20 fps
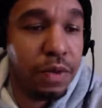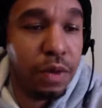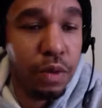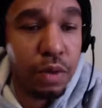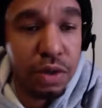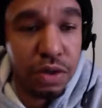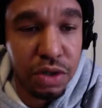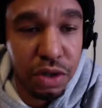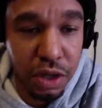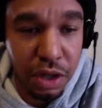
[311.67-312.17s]

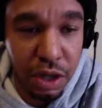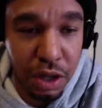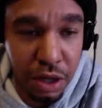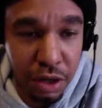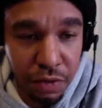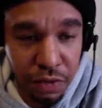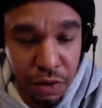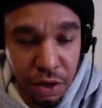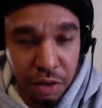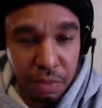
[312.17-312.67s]
Once again,
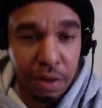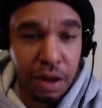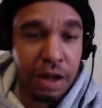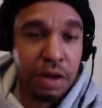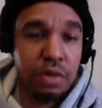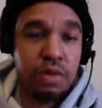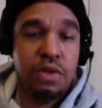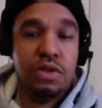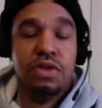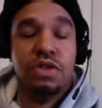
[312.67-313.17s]
if
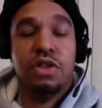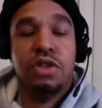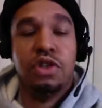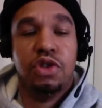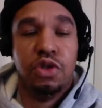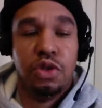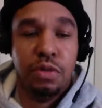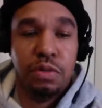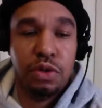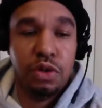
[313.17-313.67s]
anybody wants to
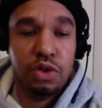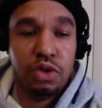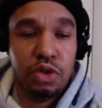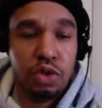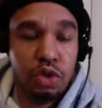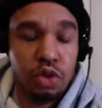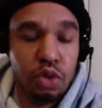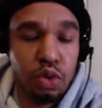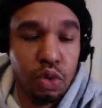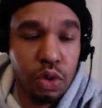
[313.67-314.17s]
contribute
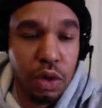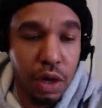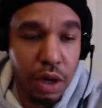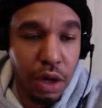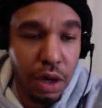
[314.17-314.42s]
to